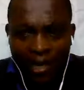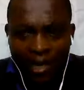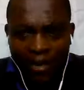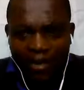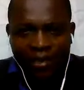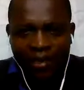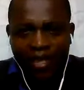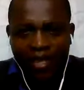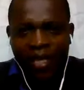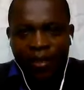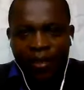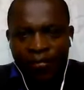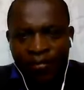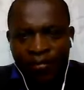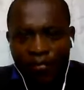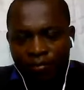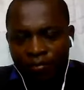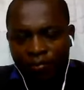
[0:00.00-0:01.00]
Next
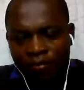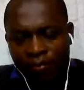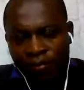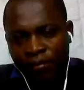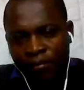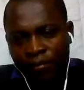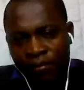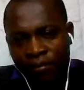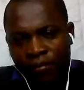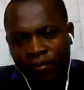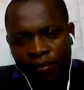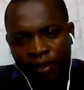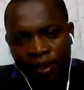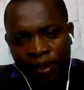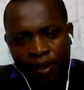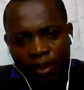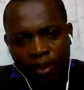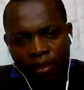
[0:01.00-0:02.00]
time
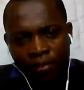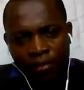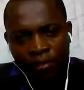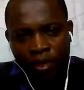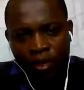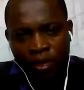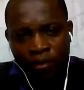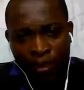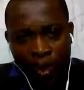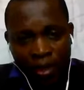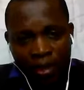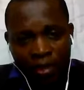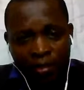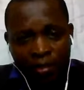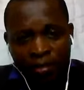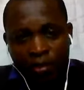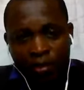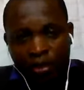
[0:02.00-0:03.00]
when you're
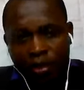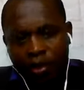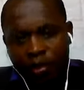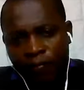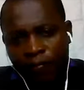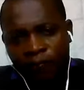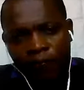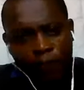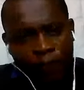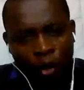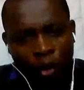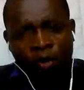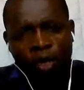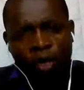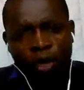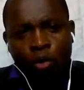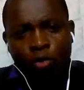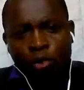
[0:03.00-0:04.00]
making a decision,
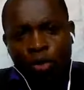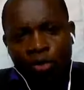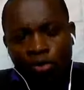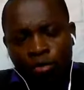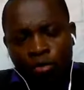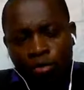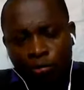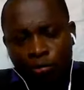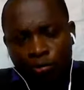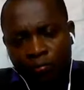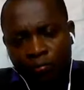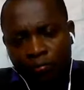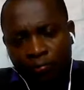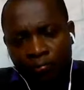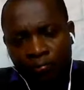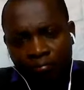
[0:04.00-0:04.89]
follow the golden rule.